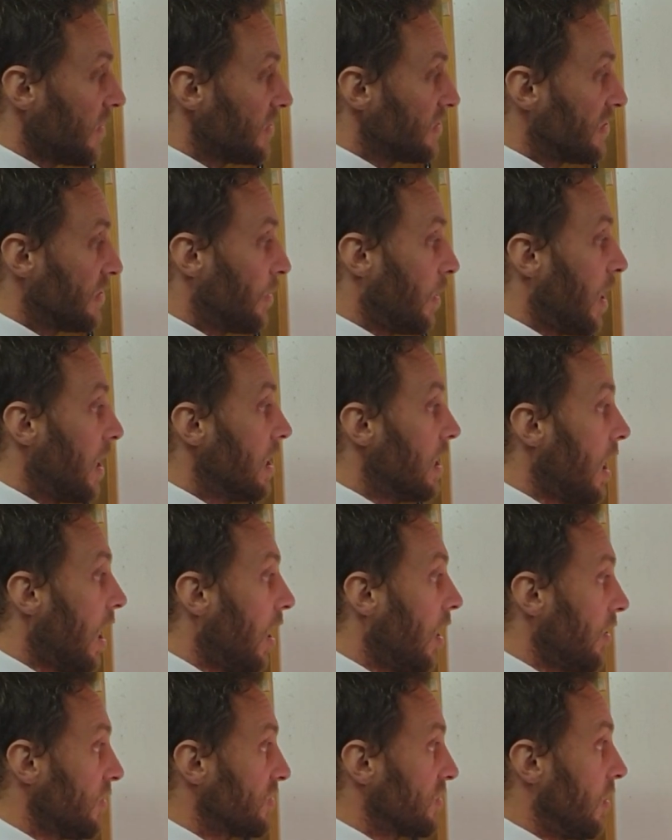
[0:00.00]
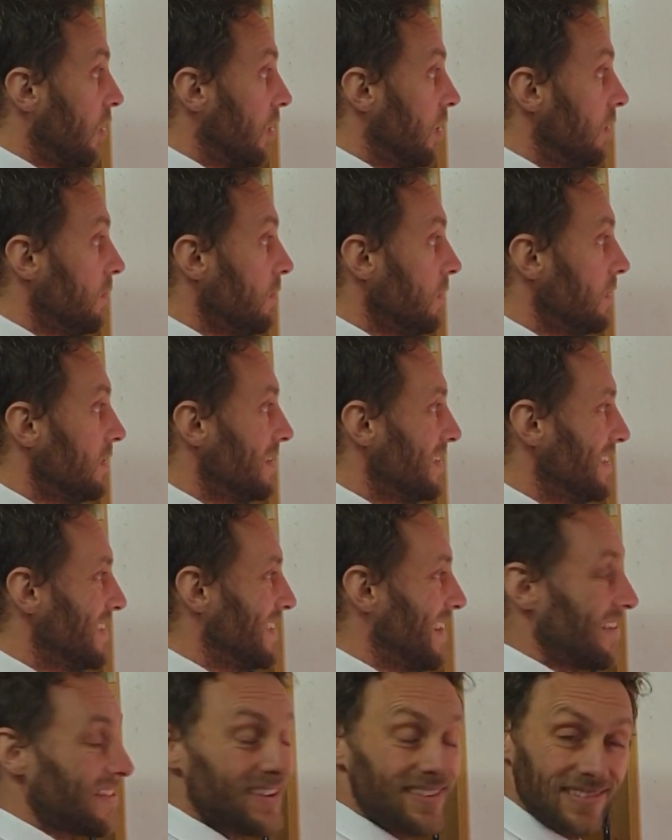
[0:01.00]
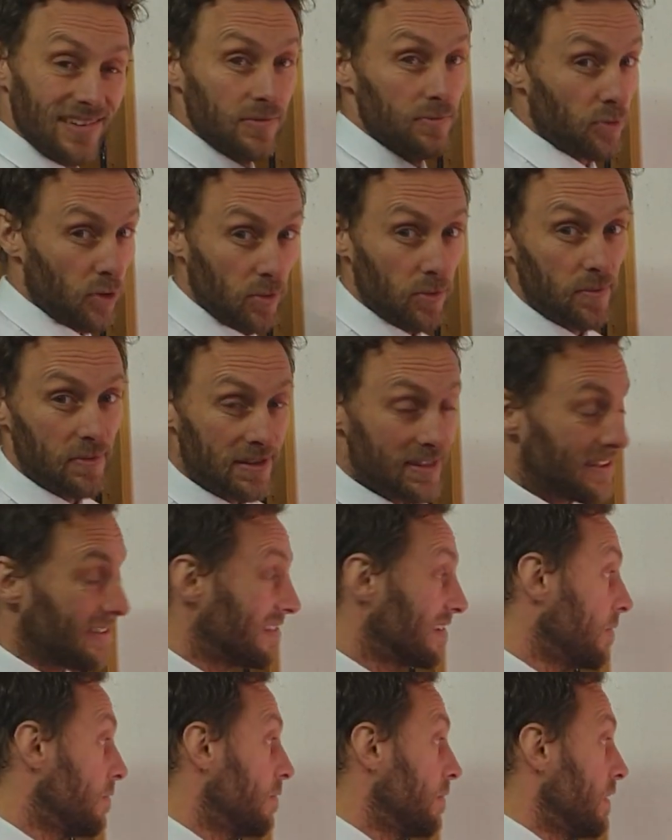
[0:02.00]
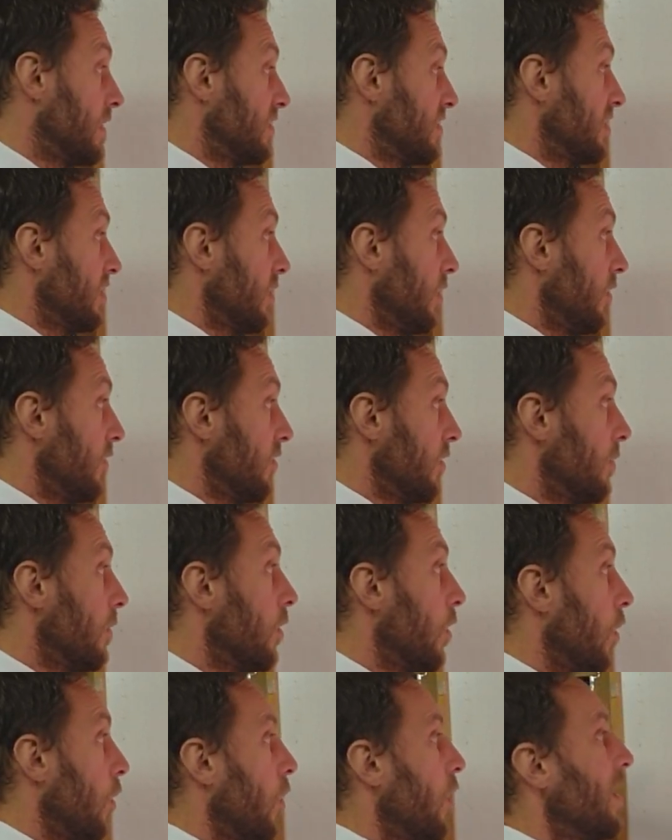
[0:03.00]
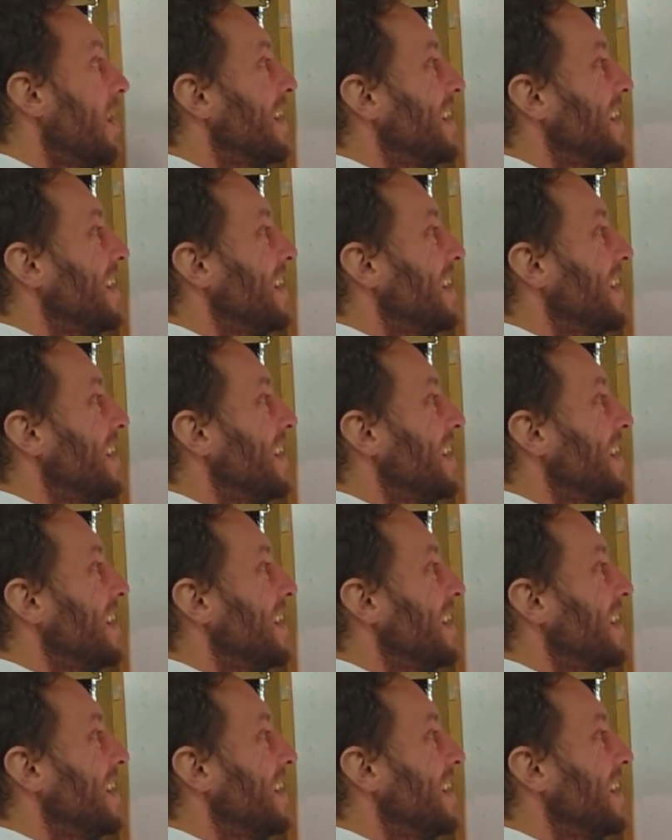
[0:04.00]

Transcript: on to our last column. Now this is probably the simplest of them all.